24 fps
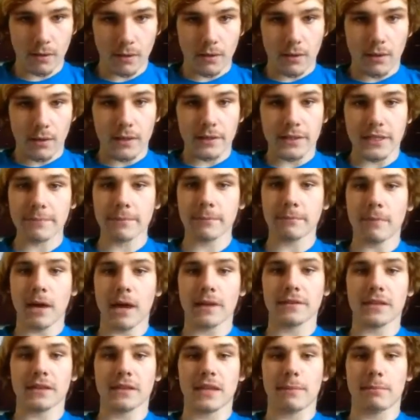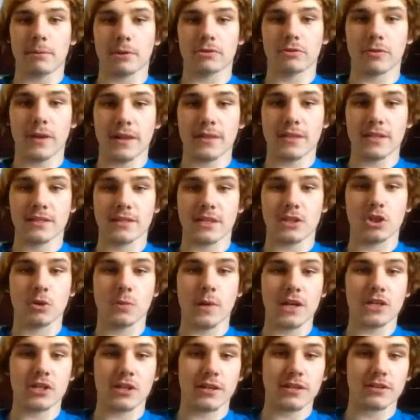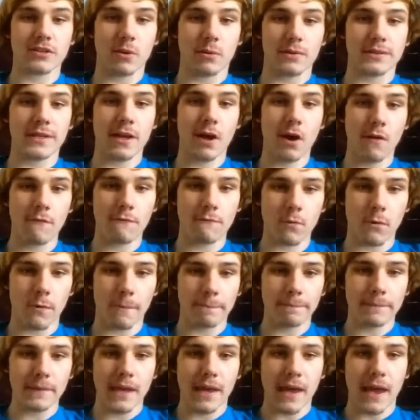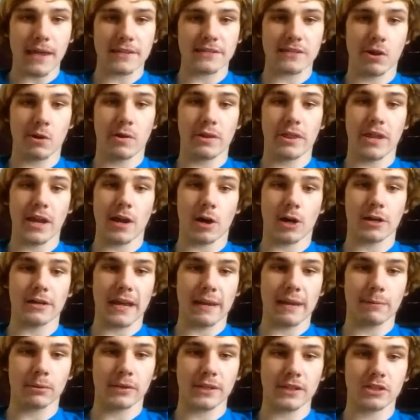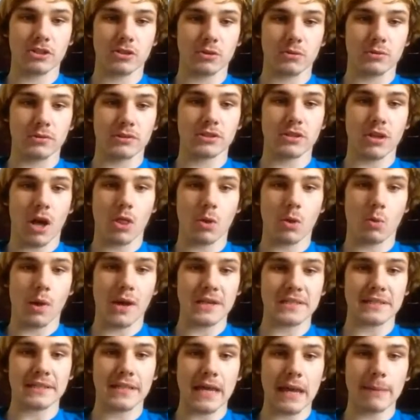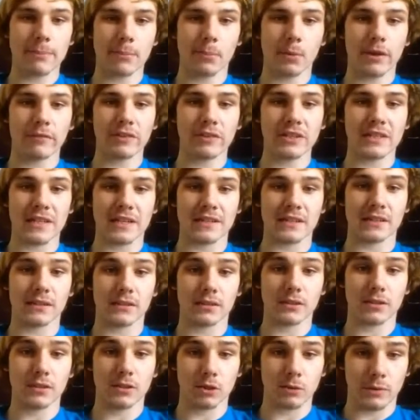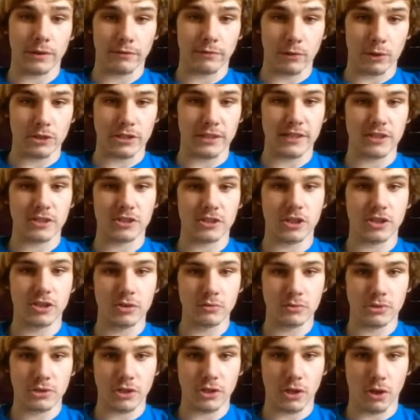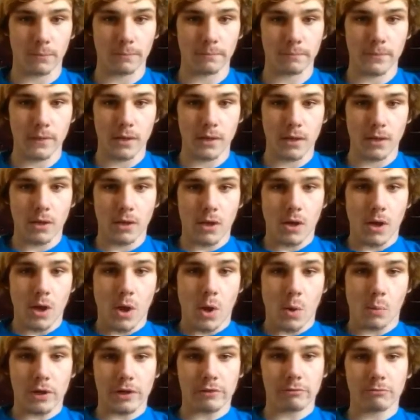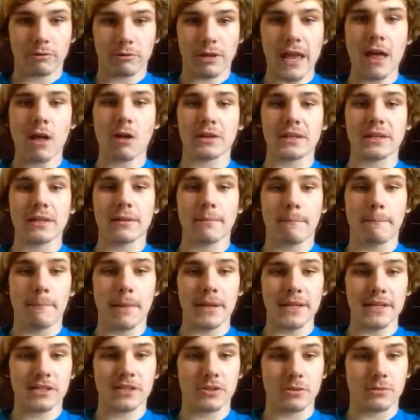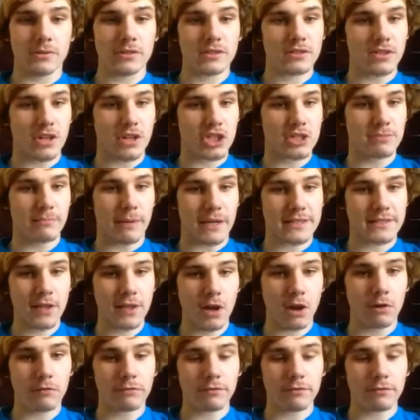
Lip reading: Keep in mind that they portray this situation as though it's helpful, as though they are enabling students otherwise incapable of attending universities to do so, when in reality, many students, such as myself,